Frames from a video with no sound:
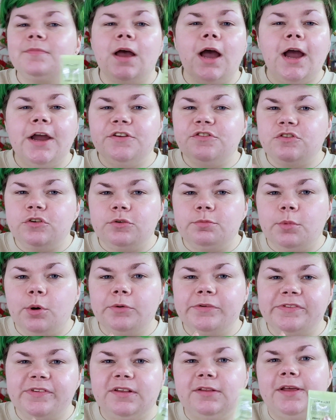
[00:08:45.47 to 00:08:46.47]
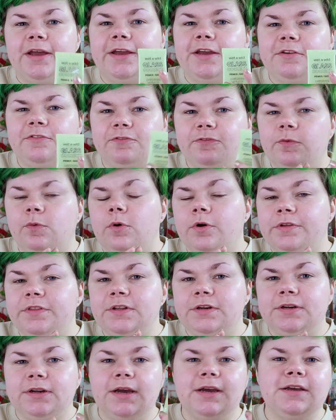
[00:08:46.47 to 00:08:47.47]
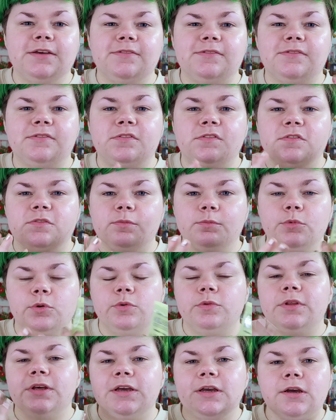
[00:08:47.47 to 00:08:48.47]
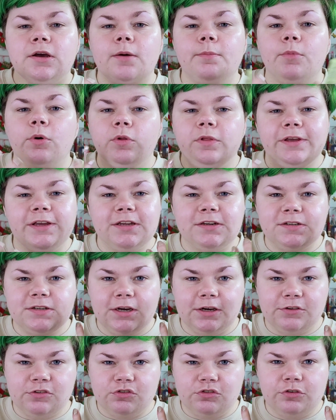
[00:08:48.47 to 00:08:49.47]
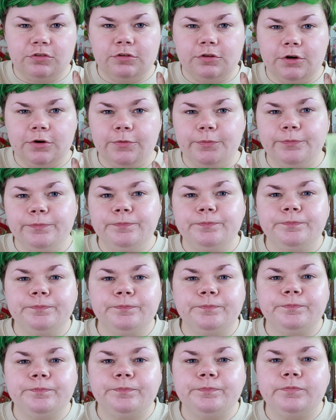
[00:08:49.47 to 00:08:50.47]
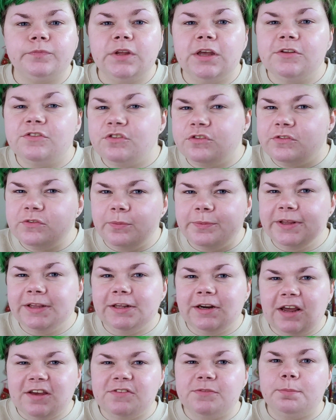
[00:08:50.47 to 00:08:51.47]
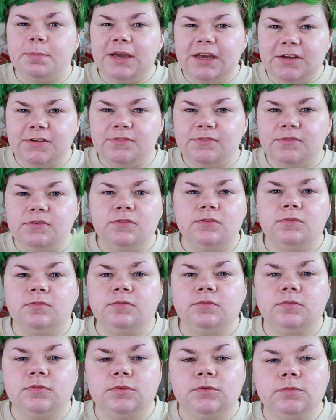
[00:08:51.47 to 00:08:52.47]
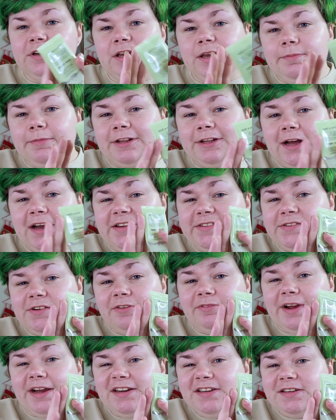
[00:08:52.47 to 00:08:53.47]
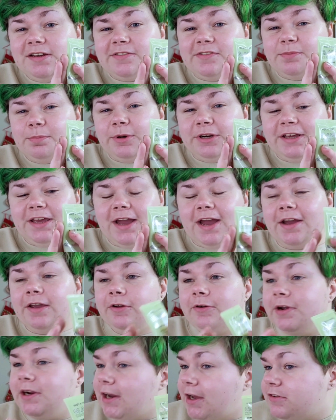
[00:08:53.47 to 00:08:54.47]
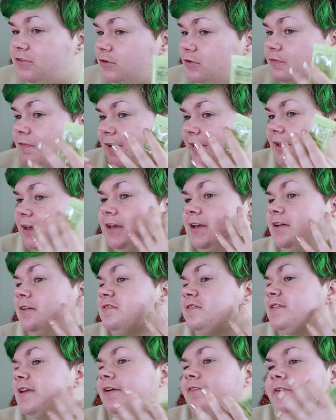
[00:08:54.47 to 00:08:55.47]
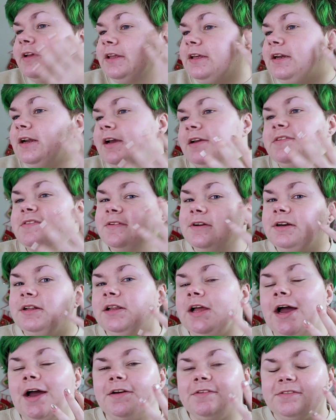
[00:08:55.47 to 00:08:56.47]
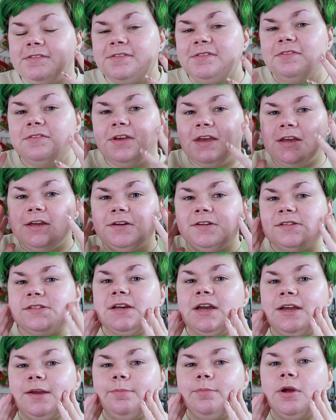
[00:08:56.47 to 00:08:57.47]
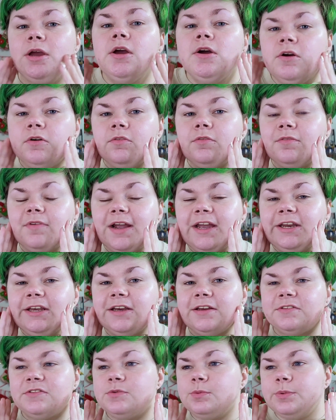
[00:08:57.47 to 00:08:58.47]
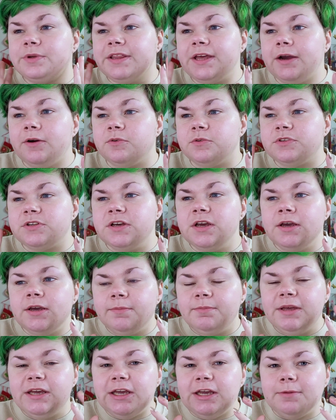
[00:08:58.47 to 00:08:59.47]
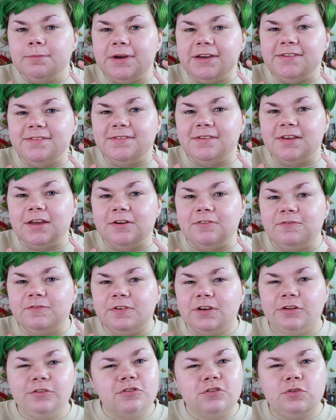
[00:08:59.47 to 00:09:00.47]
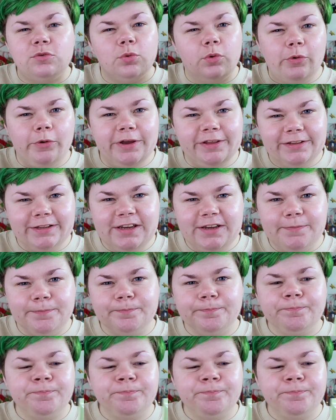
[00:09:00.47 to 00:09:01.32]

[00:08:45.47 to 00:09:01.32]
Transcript: I do mostly like it for the nice smoothing emollient texture though. It's just a really nice base. The name Glass Correct is pretty accurate. I do find it gives that really nice glass skin type radiance without making my skin feel too oily.